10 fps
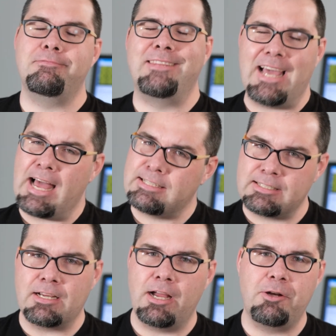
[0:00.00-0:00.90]

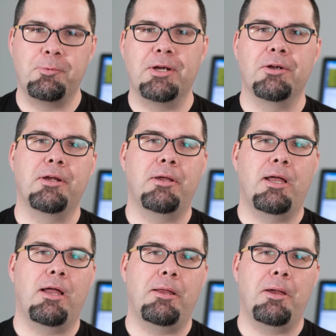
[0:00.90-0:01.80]
That's kind of where uh,
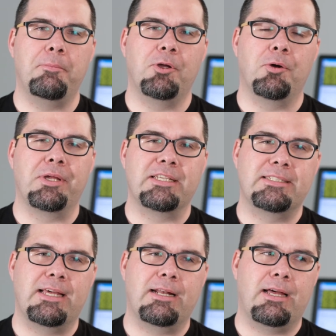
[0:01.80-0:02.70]
I, am going is
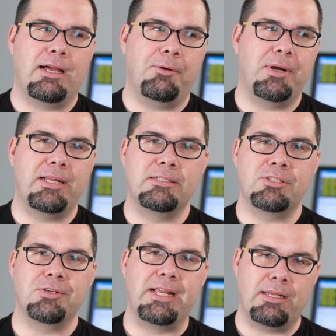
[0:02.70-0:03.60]
that uh, I want to
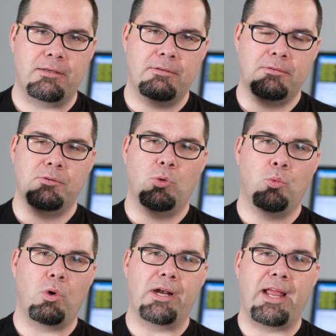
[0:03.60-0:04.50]
constrain
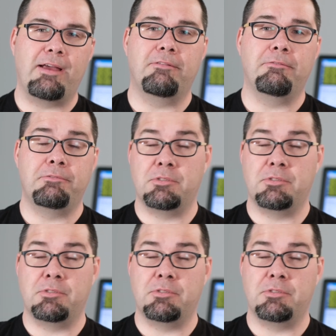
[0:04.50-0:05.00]
what I have